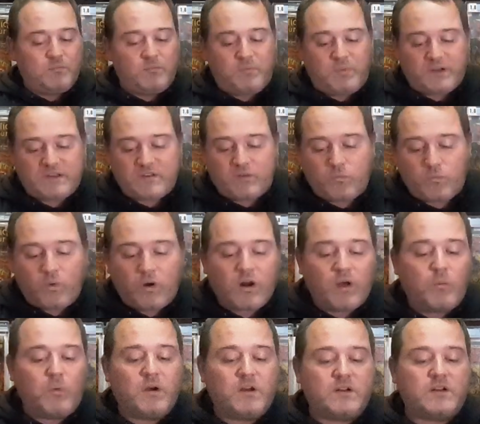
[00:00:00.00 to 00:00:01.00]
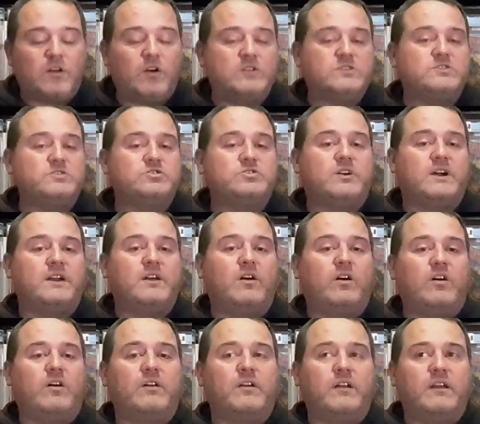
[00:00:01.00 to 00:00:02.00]
But what I wanted to concentrate
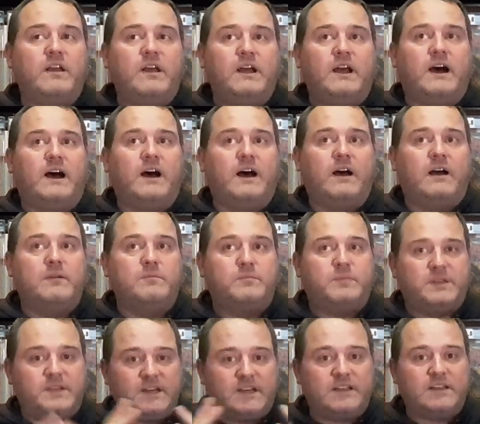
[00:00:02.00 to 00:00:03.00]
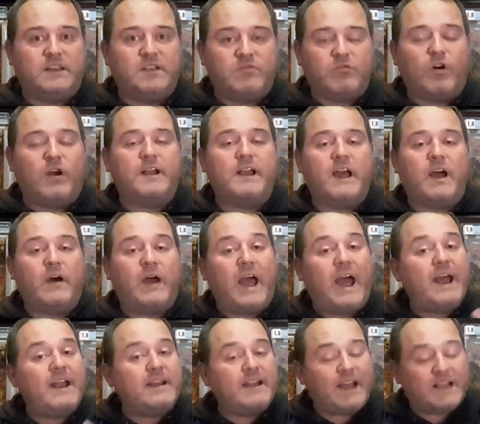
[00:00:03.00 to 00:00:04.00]
on, particularly right now
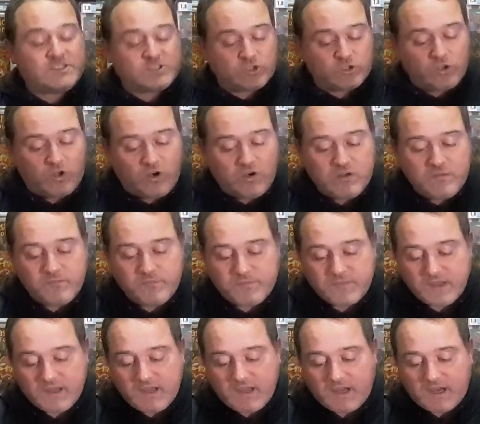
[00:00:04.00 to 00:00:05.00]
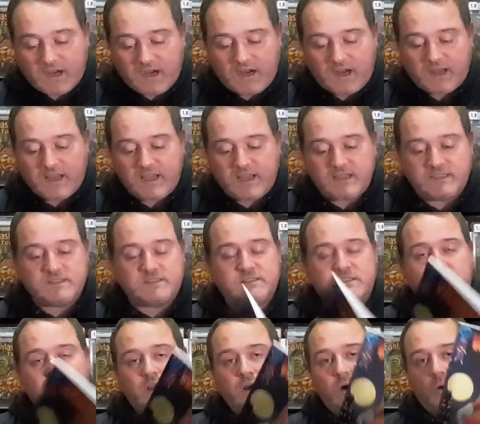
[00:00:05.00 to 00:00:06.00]
and at Geelong, is
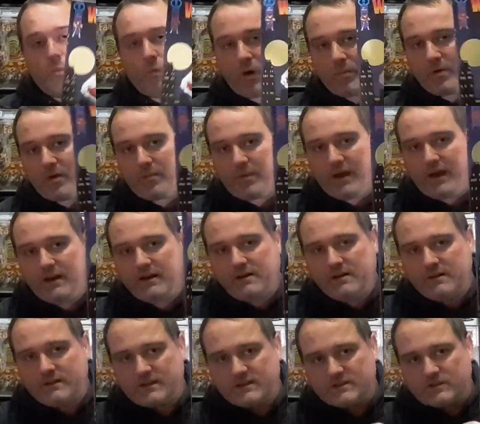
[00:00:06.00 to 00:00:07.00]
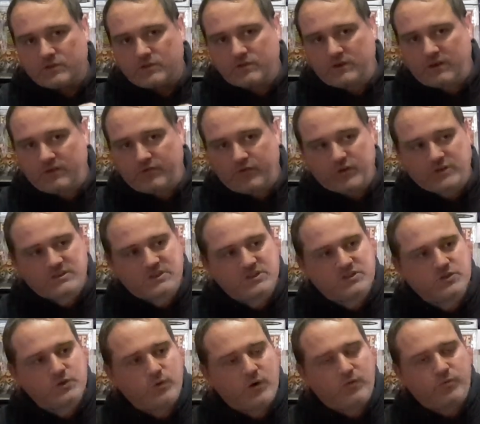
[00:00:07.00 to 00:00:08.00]
Wombatman. This is the first
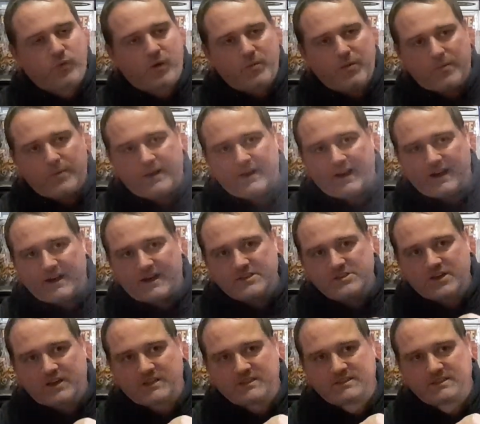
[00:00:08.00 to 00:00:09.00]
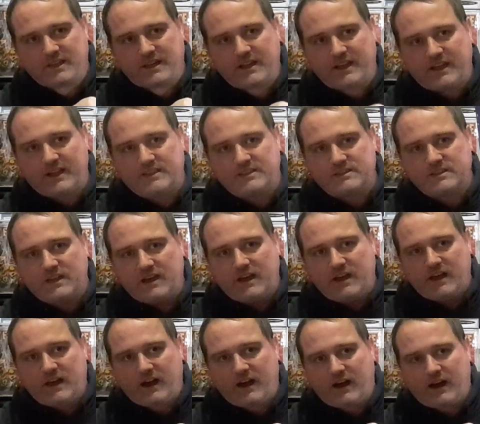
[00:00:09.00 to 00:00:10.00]
issue of Wombatman, and as you can see, it's
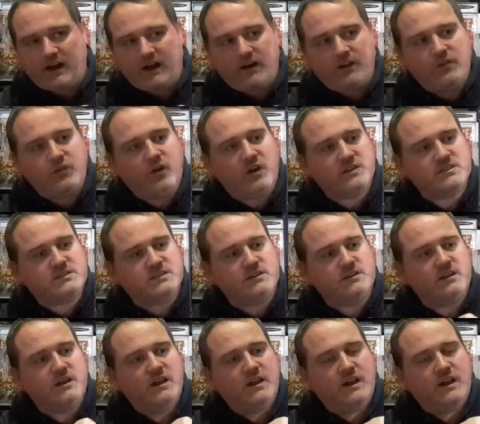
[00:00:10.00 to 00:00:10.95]
nice and